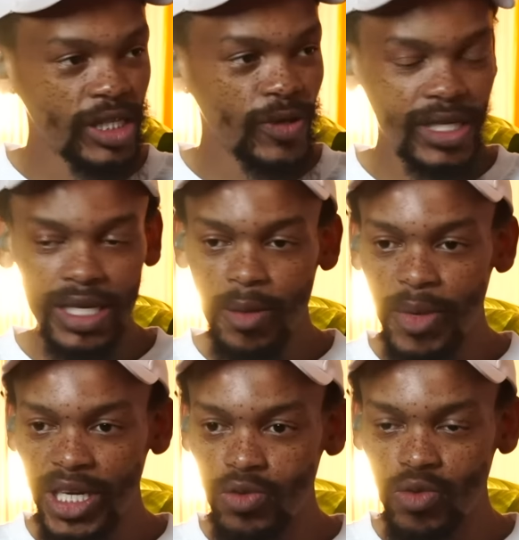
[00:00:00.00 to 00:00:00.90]
was an
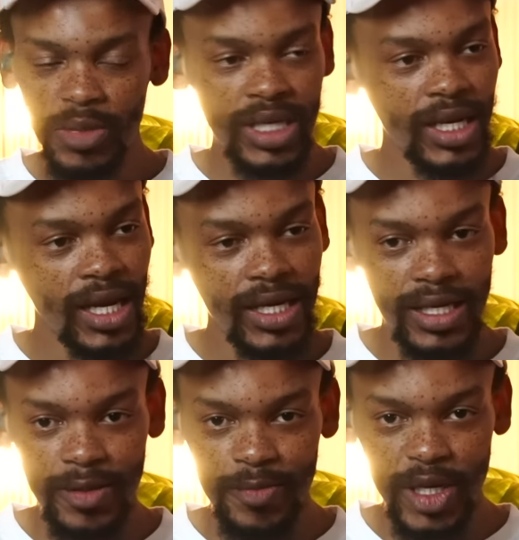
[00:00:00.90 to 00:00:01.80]
independent woman.
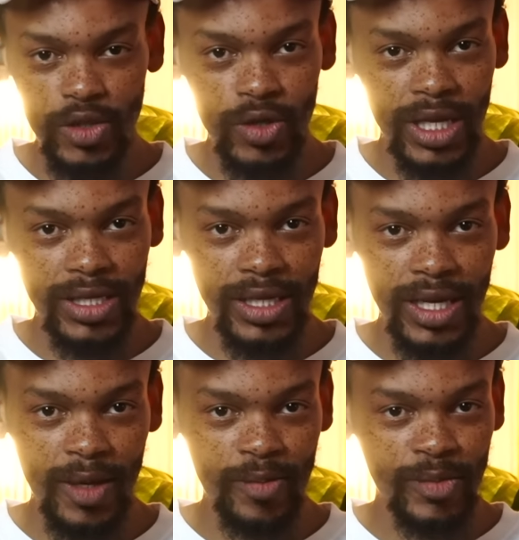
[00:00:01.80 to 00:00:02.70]
I made sure that
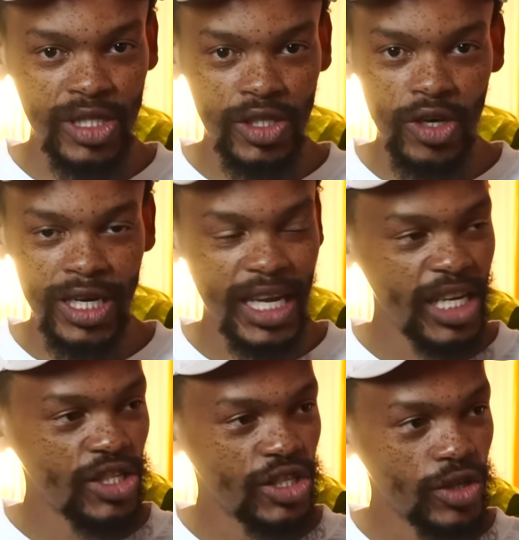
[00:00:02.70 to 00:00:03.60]
she's got an
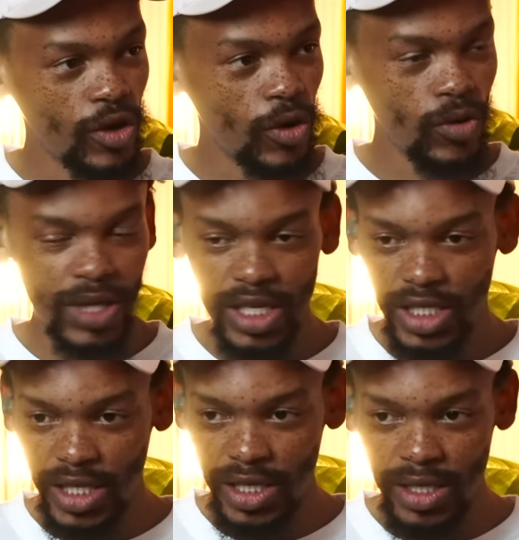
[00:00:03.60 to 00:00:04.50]
NGO that she
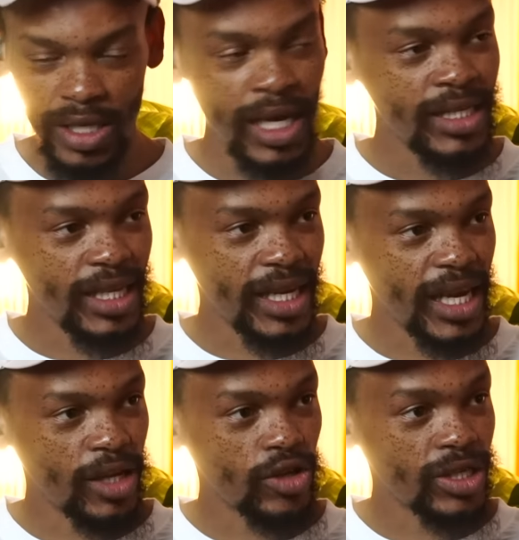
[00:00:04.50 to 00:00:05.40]
can
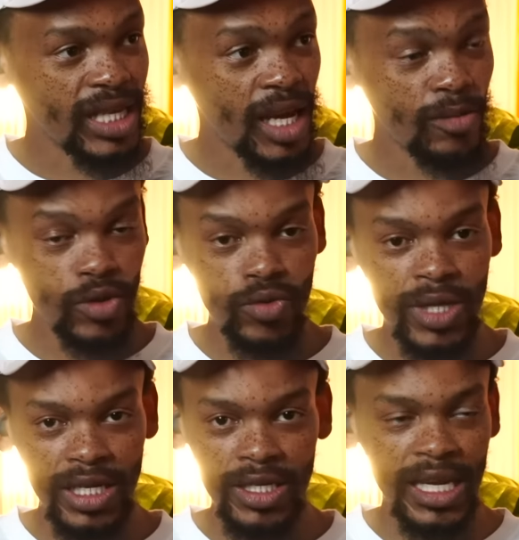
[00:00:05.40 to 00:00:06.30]
dedicate her time to,
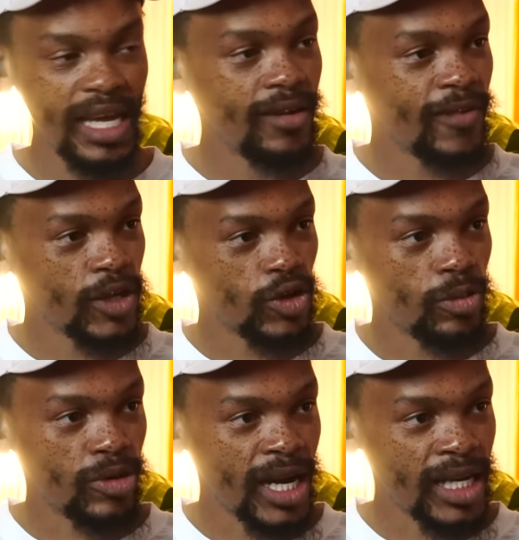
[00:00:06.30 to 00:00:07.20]
that can elevate her
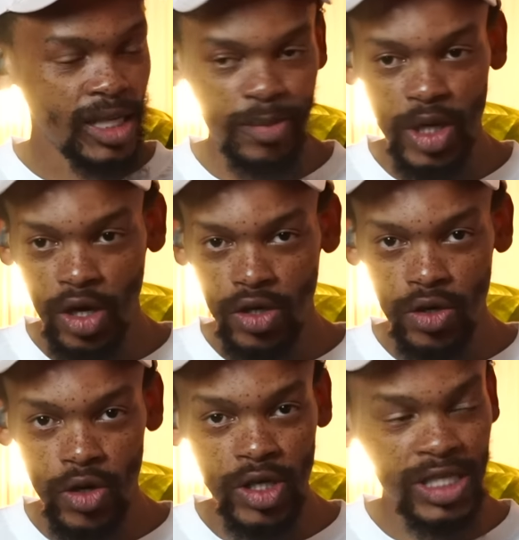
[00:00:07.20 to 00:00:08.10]
brand beyond
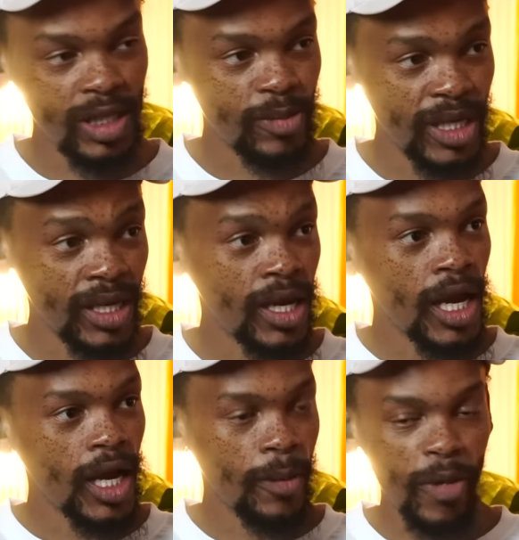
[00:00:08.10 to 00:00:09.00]
her just being
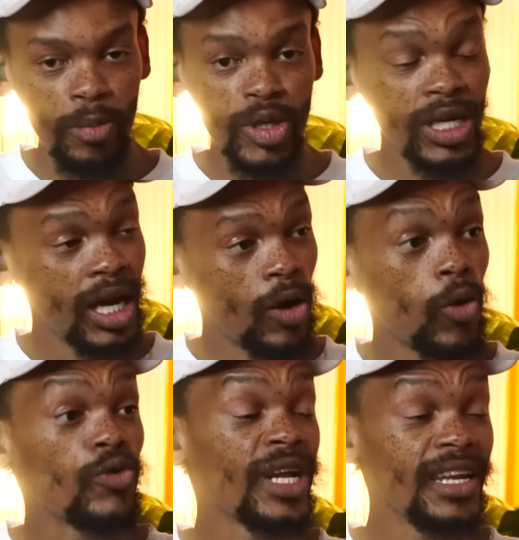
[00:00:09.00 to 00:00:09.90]
a popular
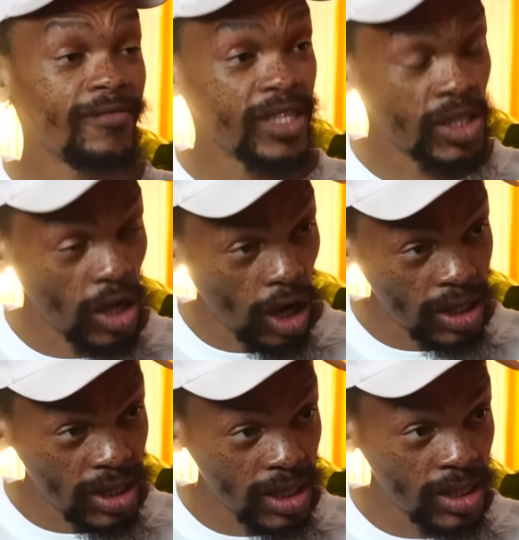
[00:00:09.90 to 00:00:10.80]
or relevant
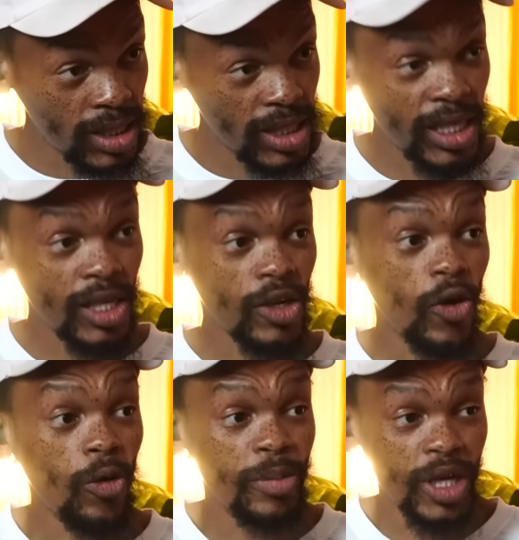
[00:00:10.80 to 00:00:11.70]
artist. She can
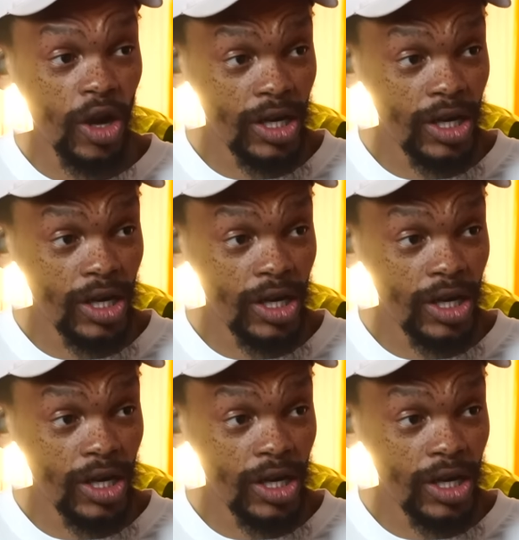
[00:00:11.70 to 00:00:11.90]
go beyond